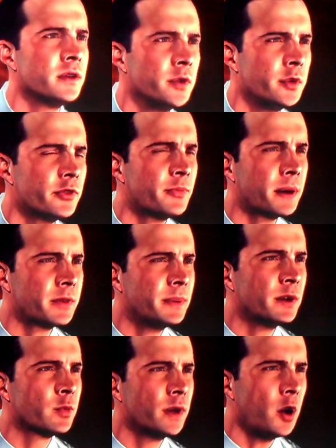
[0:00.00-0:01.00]
You expect me
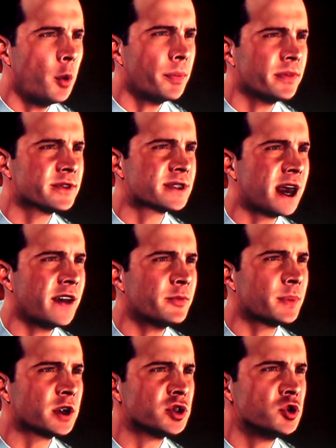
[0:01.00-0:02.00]
to reopen this case
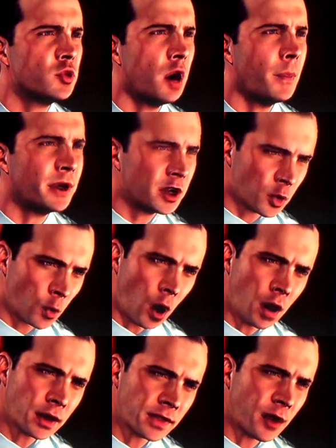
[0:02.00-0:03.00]
because you come in here
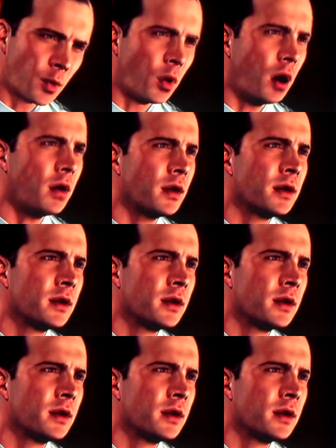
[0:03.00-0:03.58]
walking that walk?